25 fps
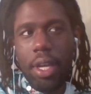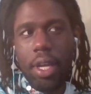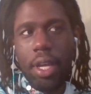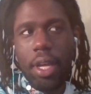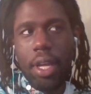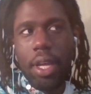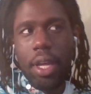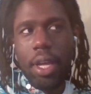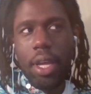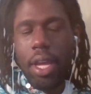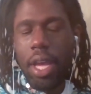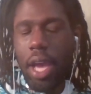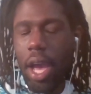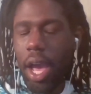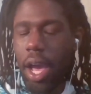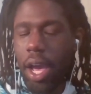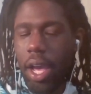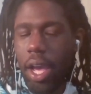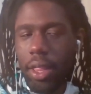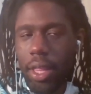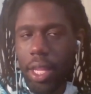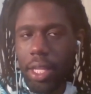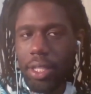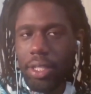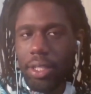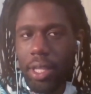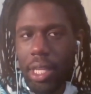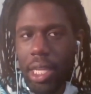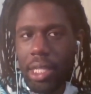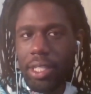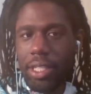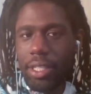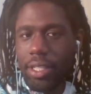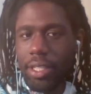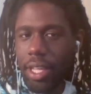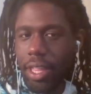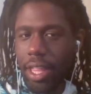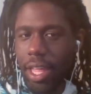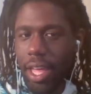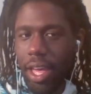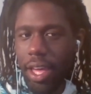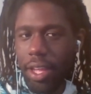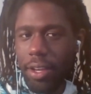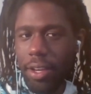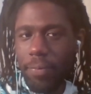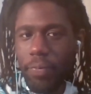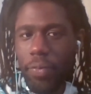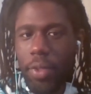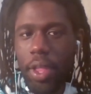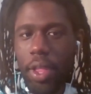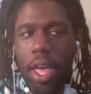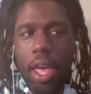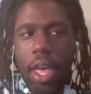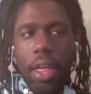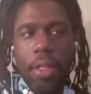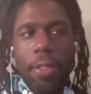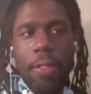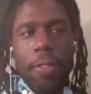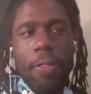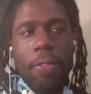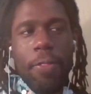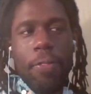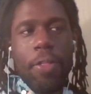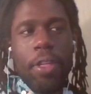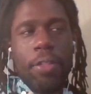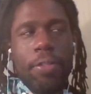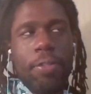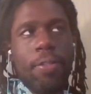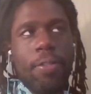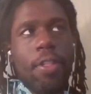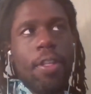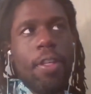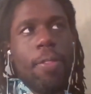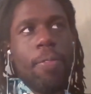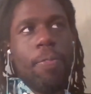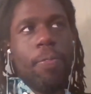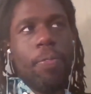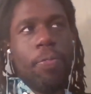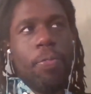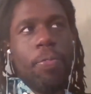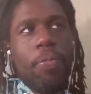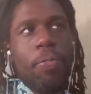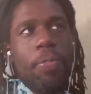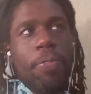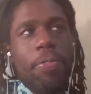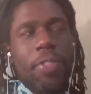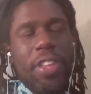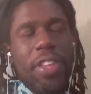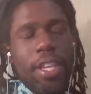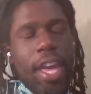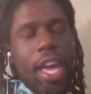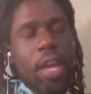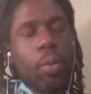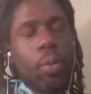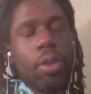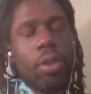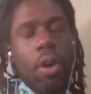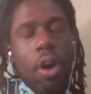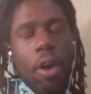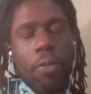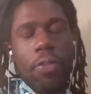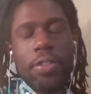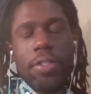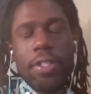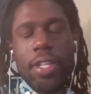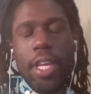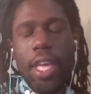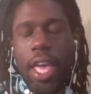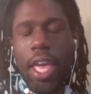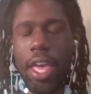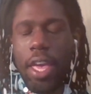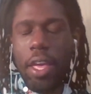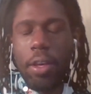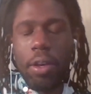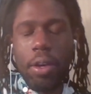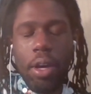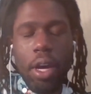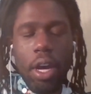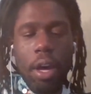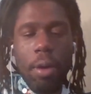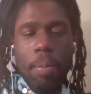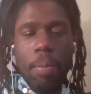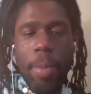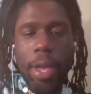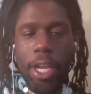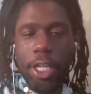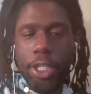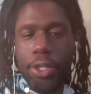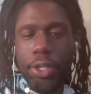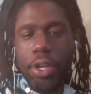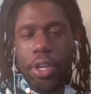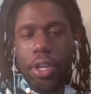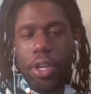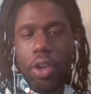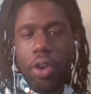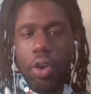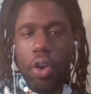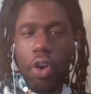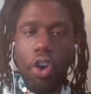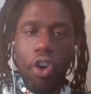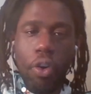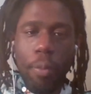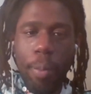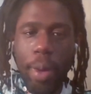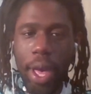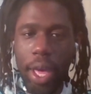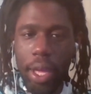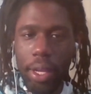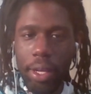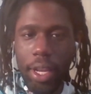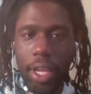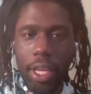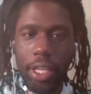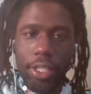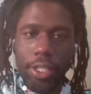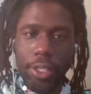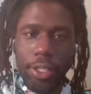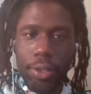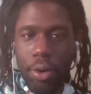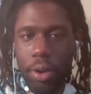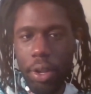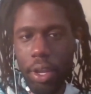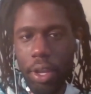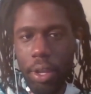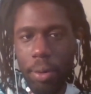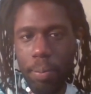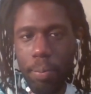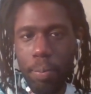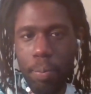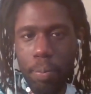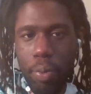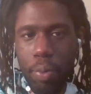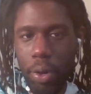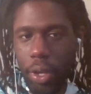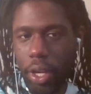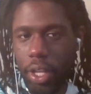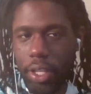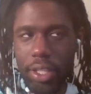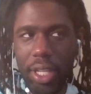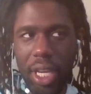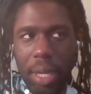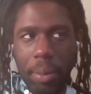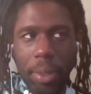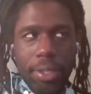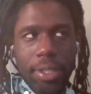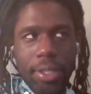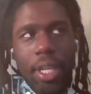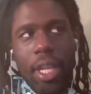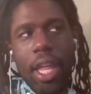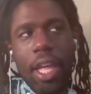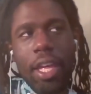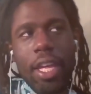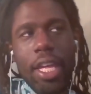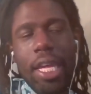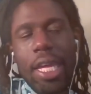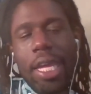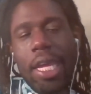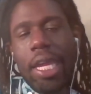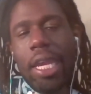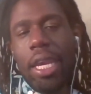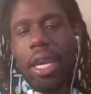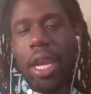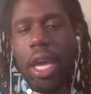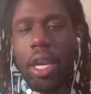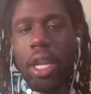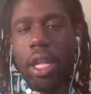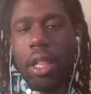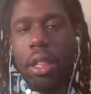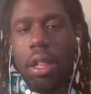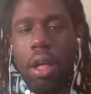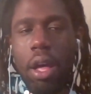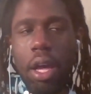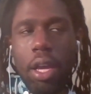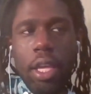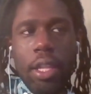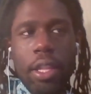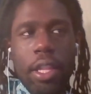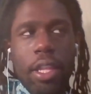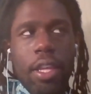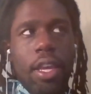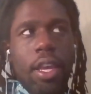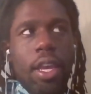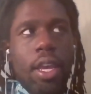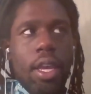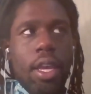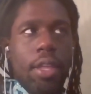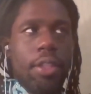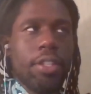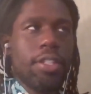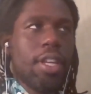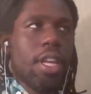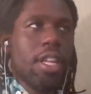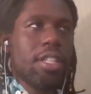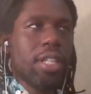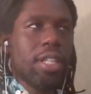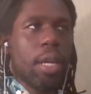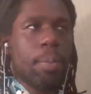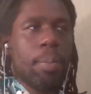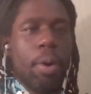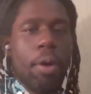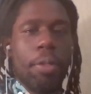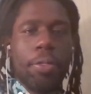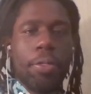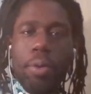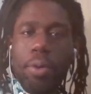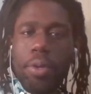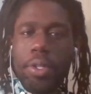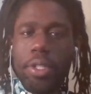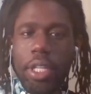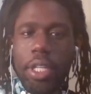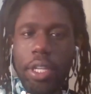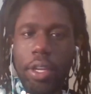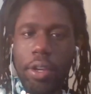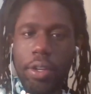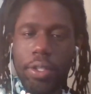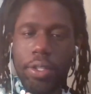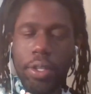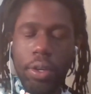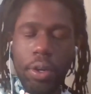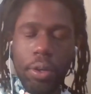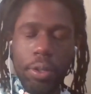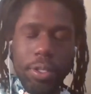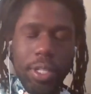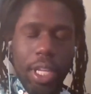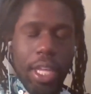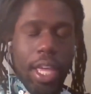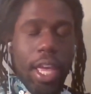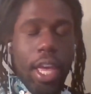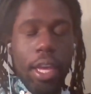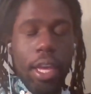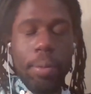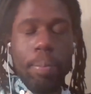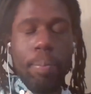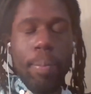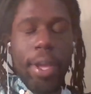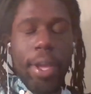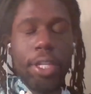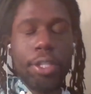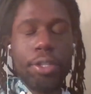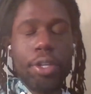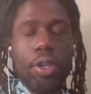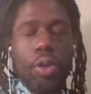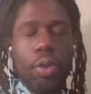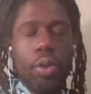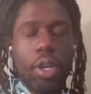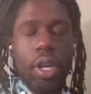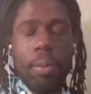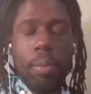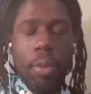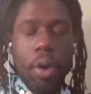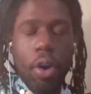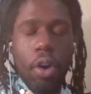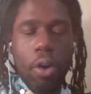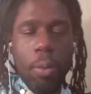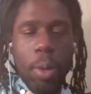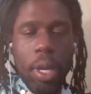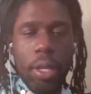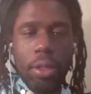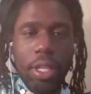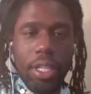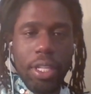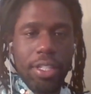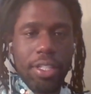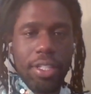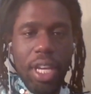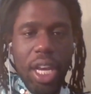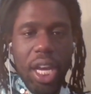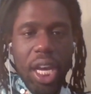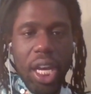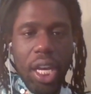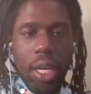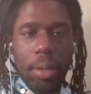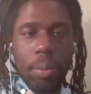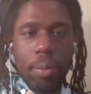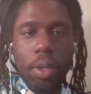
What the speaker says: guy, let's just say that. And the dad would often say, "Hey, make sure you're home at a certain point in time," and say like 9 o'clock. And this kid's like about 13 years old. He's like, "Hey, make sure you come home at this time.